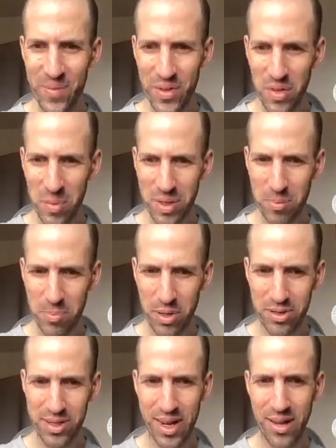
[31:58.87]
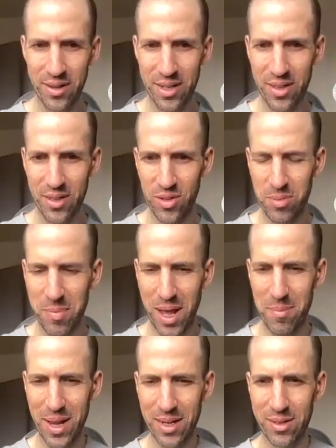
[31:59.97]
so much personality in those Mad
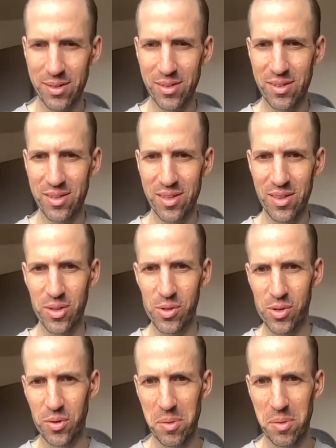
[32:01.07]
magazines, those early